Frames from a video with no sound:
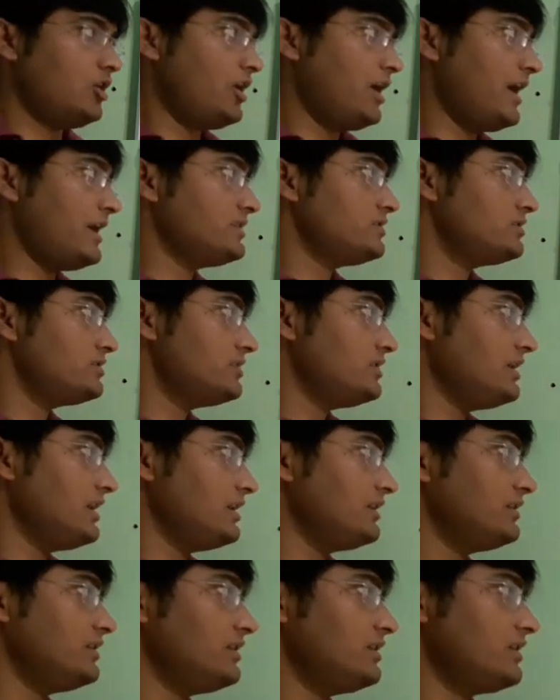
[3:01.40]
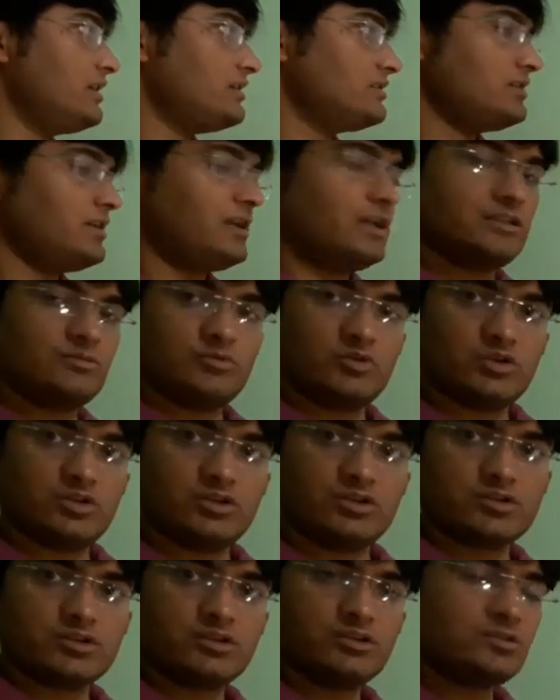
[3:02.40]
as d and d dash has been
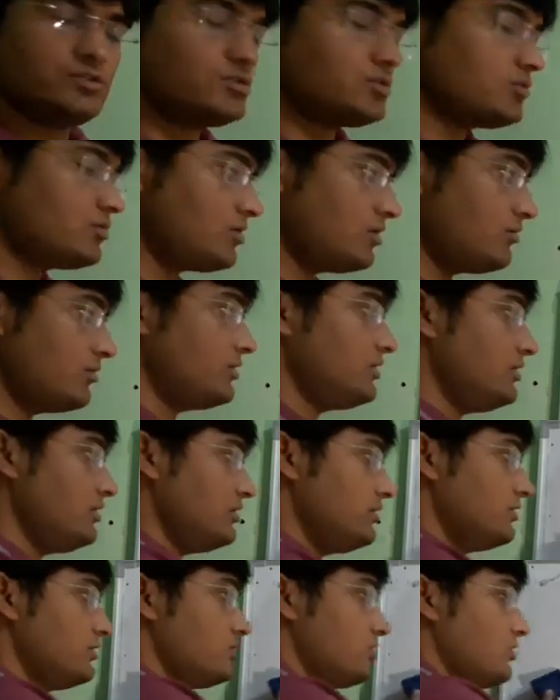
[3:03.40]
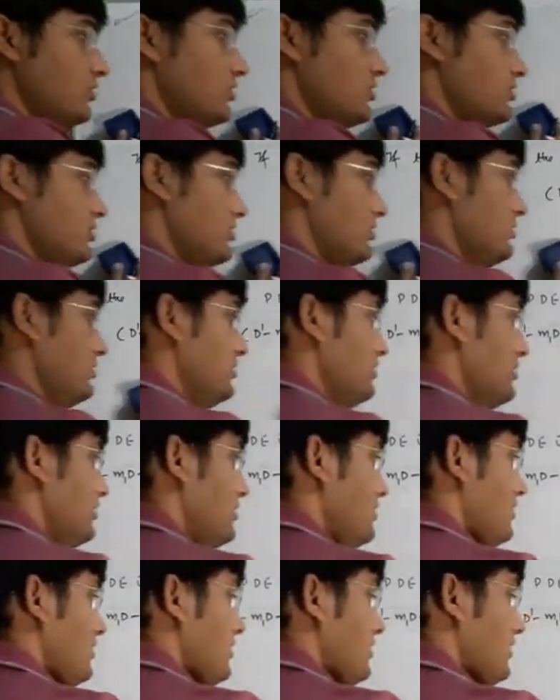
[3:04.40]
interchanged, so our solution
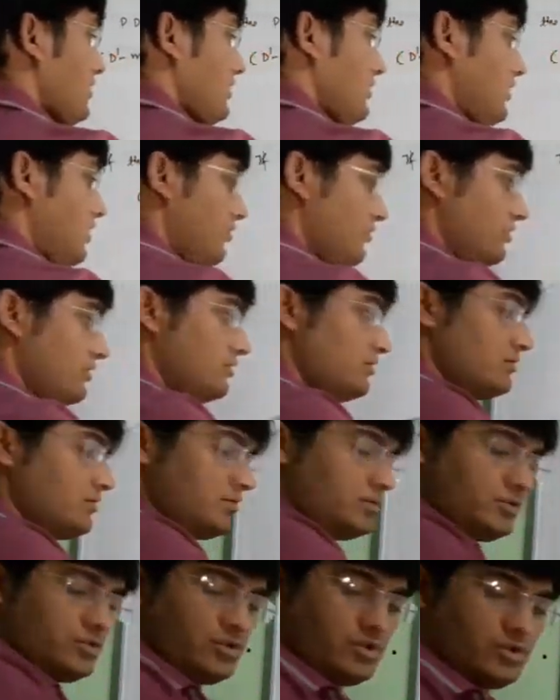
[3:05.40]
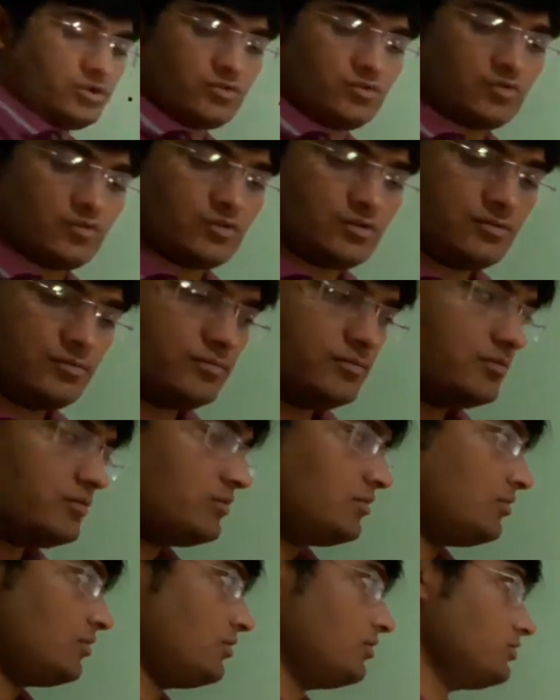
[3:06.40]
will
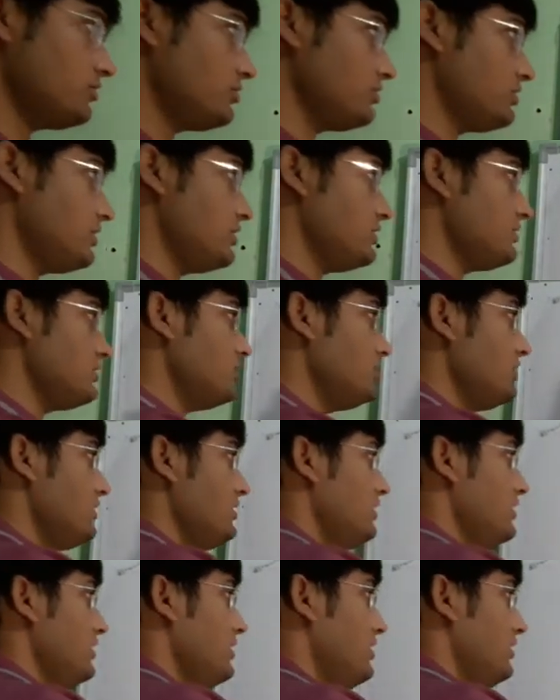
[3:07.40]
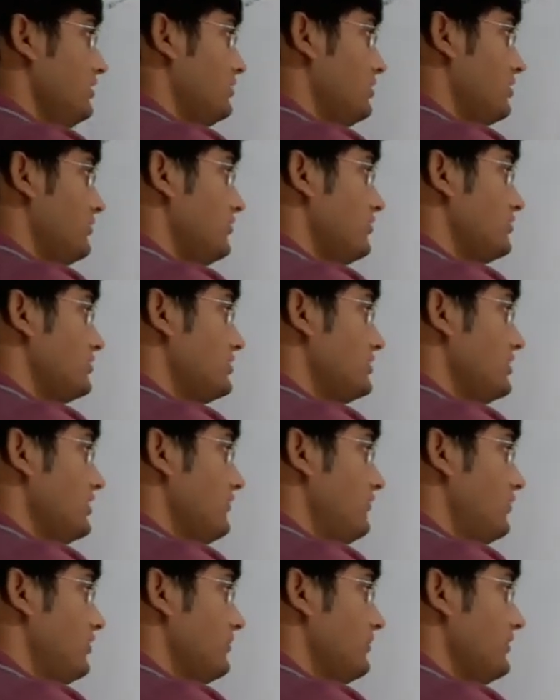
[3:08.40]
also change. Therefore CF
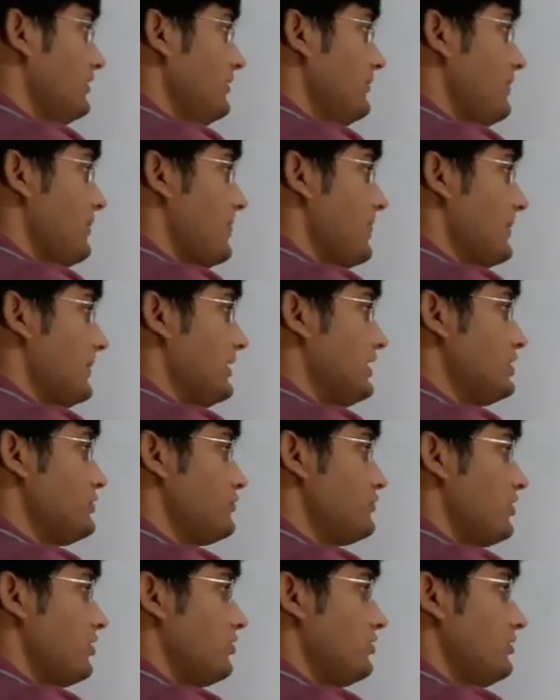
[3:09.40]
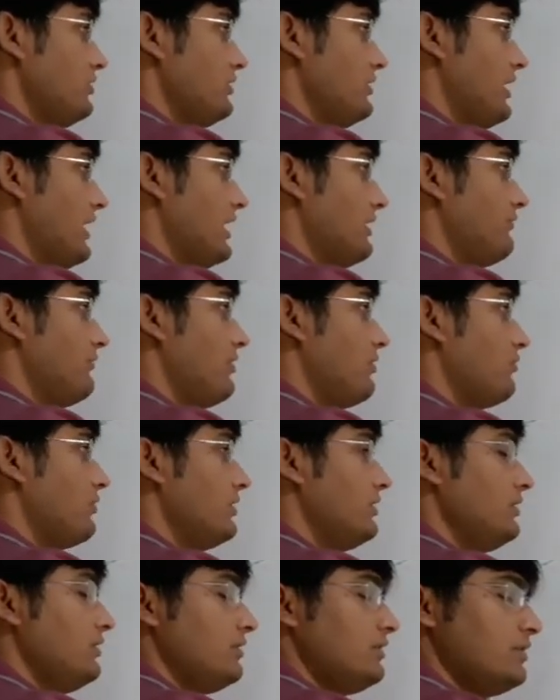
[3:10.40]
will be e power alpha
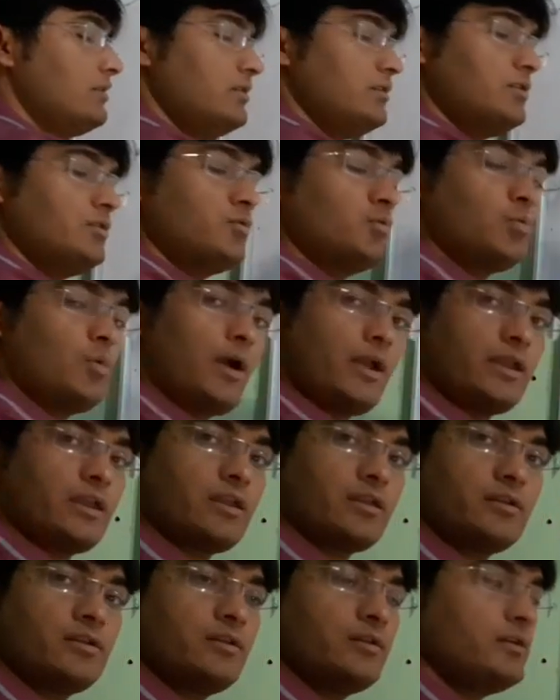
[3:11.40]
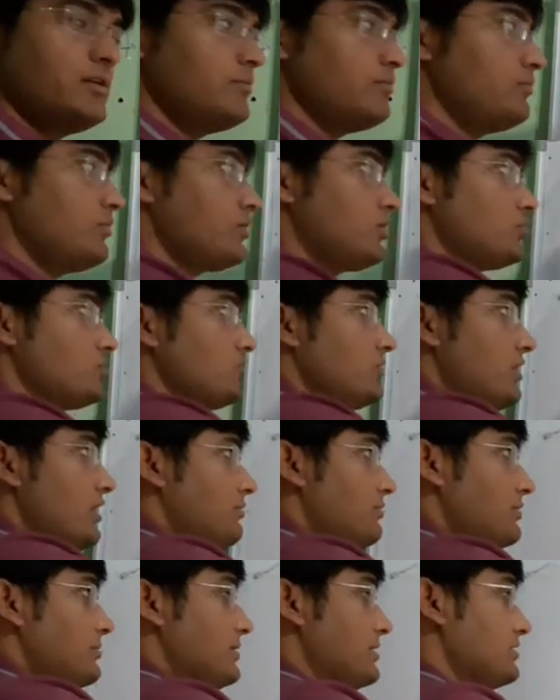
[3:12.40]
1 y, because we
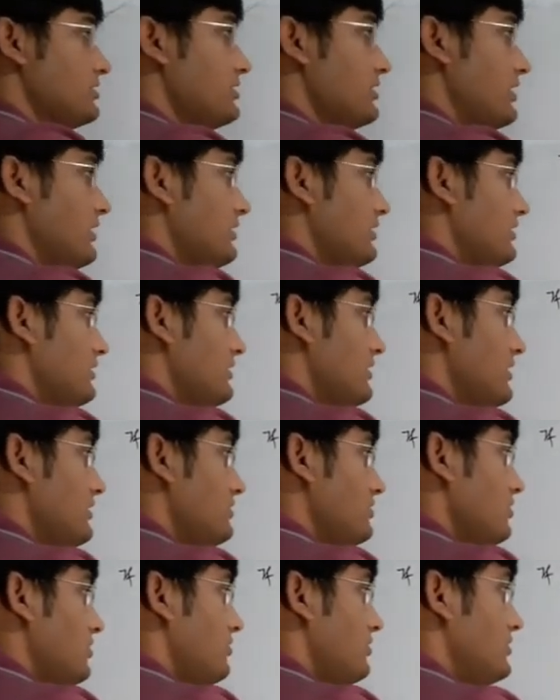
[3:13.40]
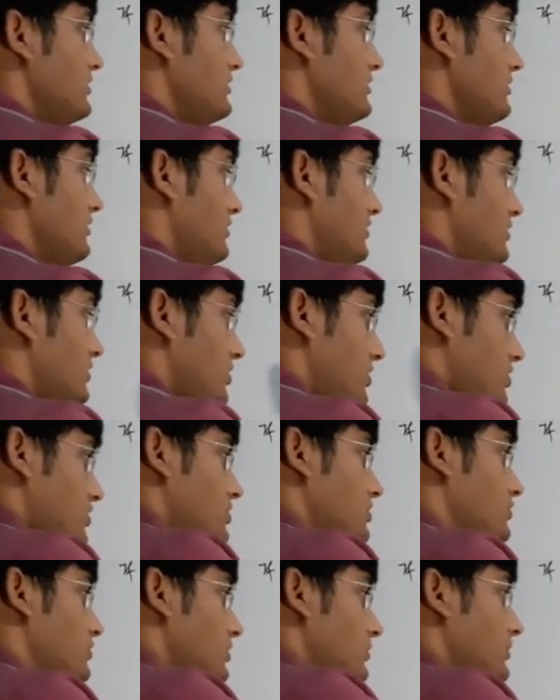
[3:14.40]
have replaced d and d dash, so our
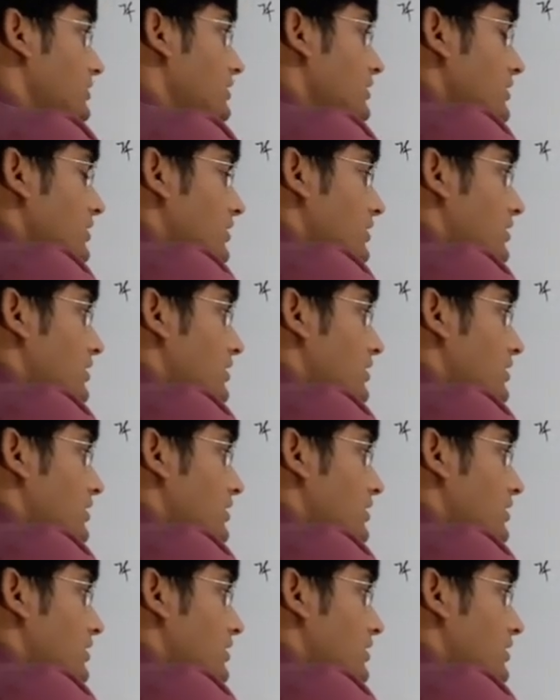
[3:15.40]
solution will be